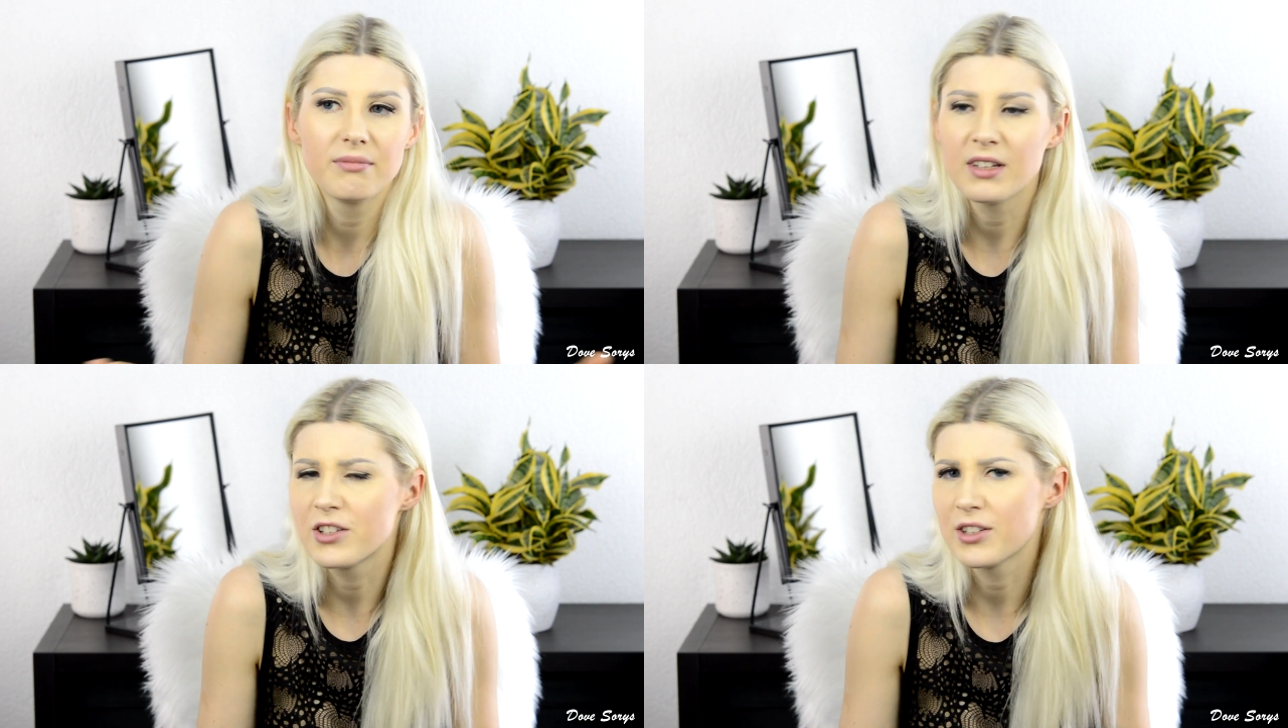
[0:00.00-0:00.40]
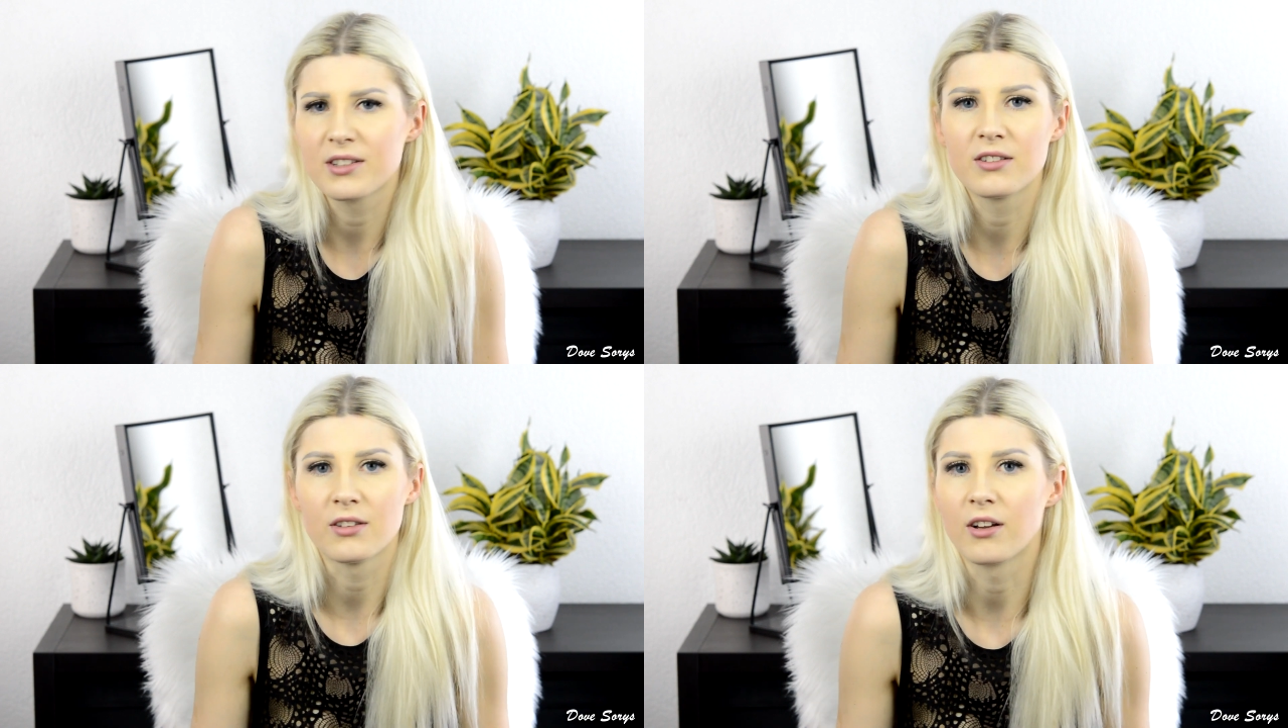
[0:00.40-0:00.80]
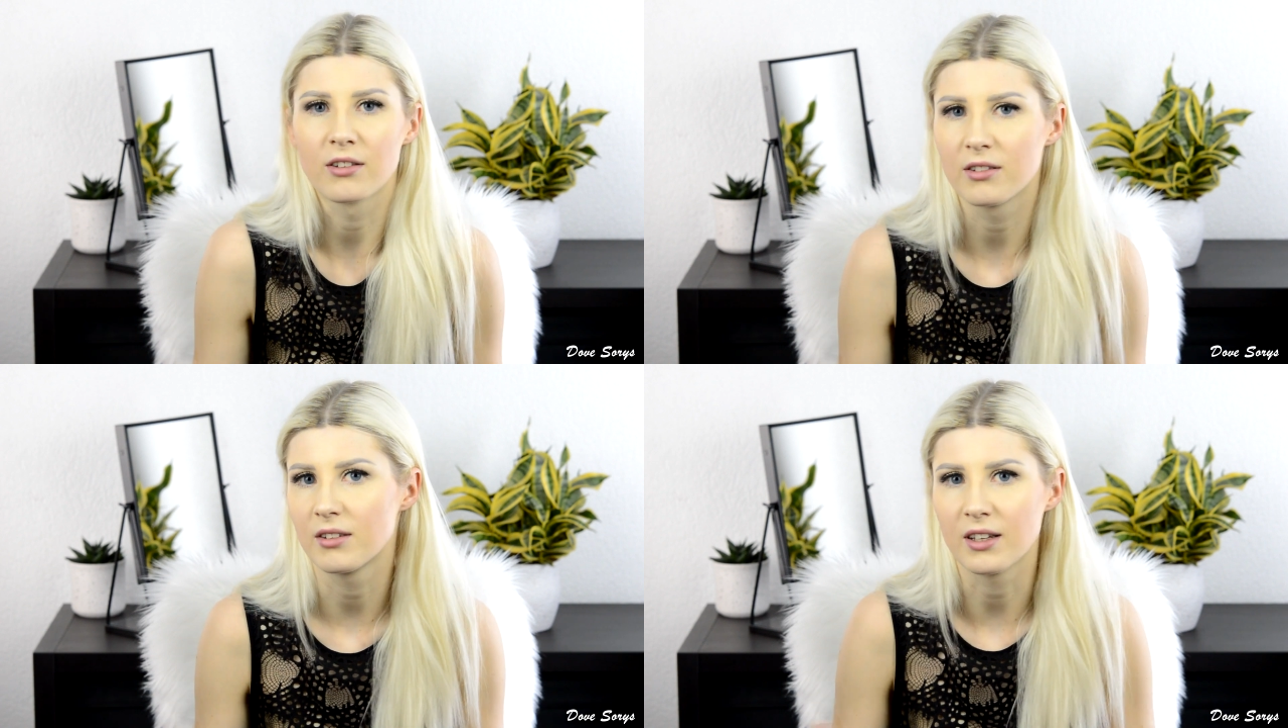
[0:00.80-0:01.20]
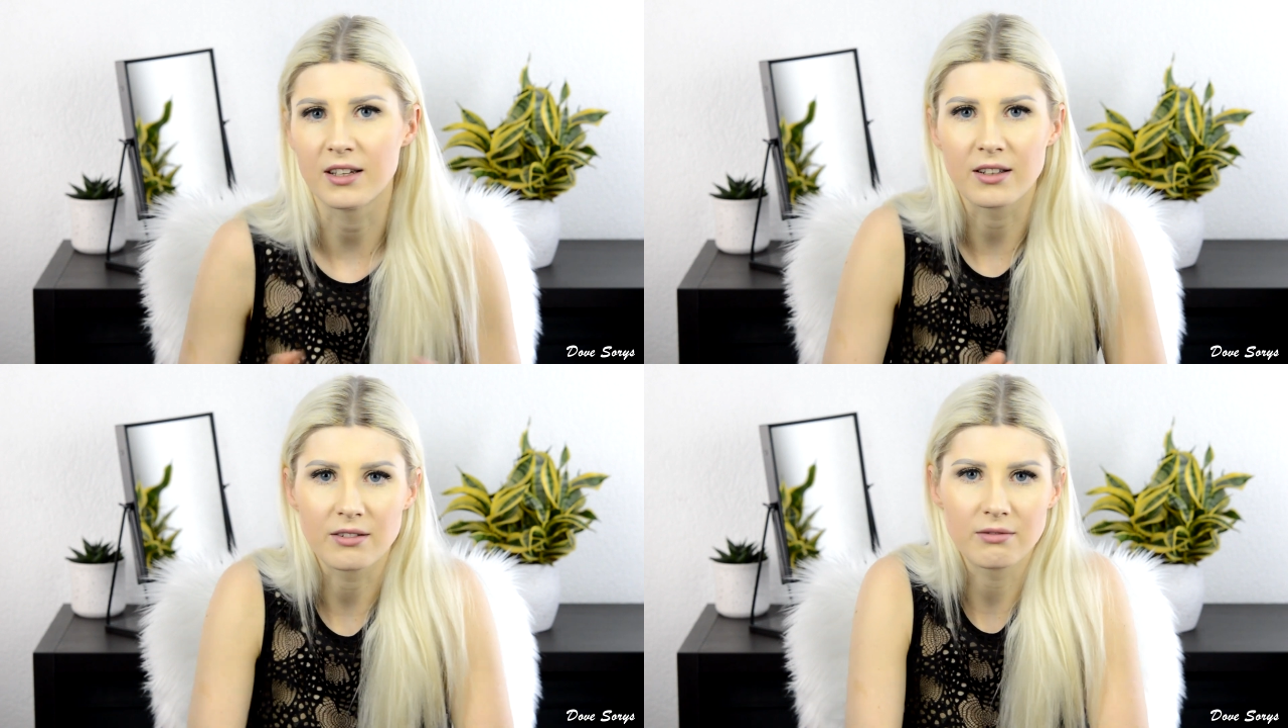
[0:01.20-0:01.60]
it's just not
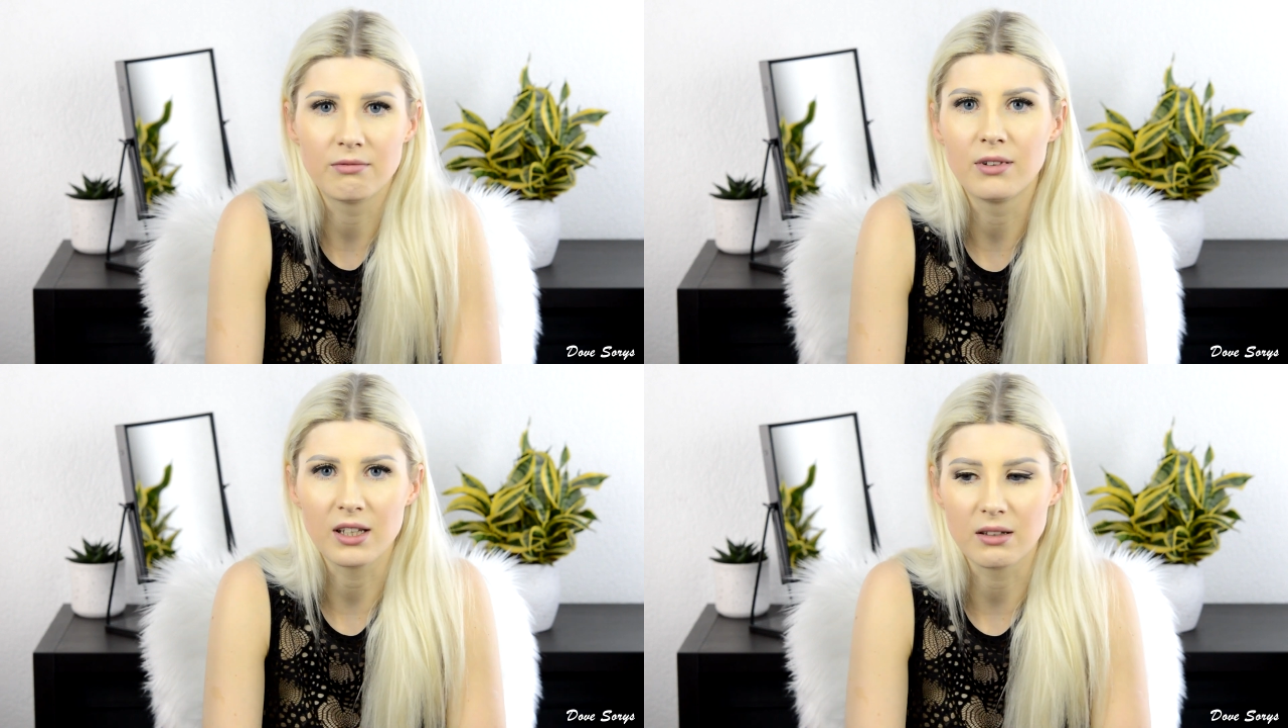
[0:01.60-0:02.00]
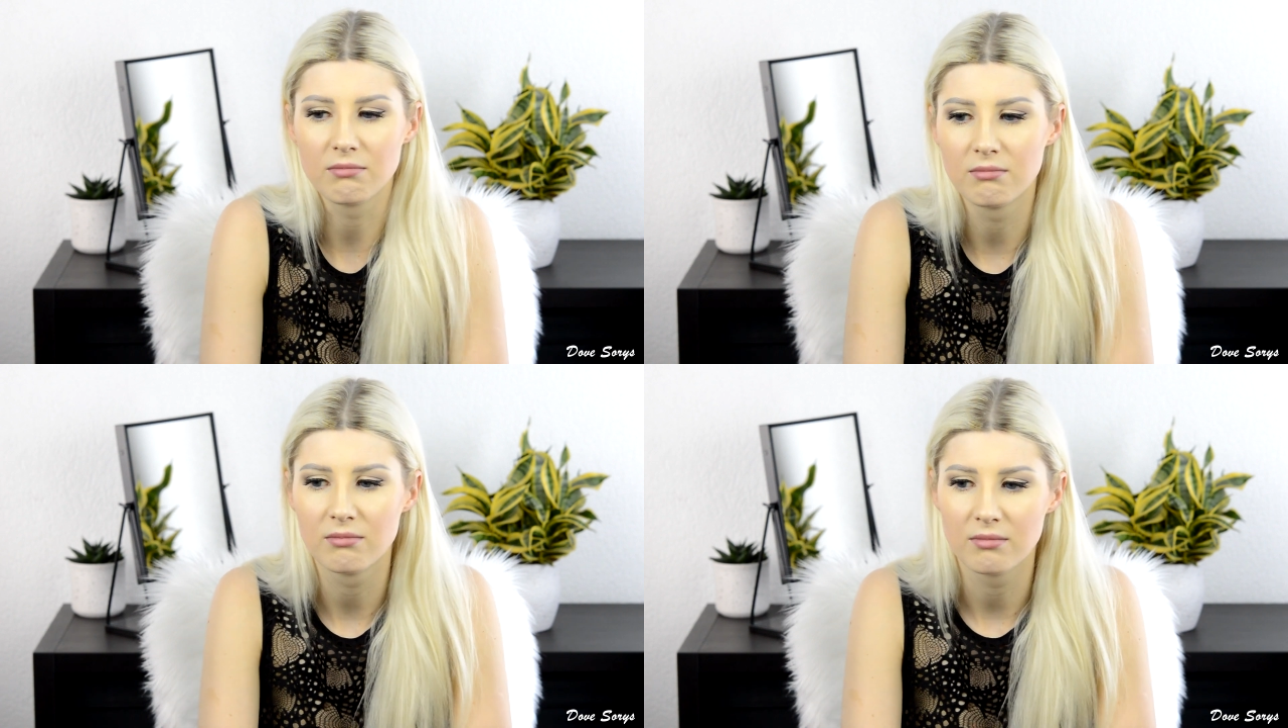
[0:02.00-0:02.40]
a really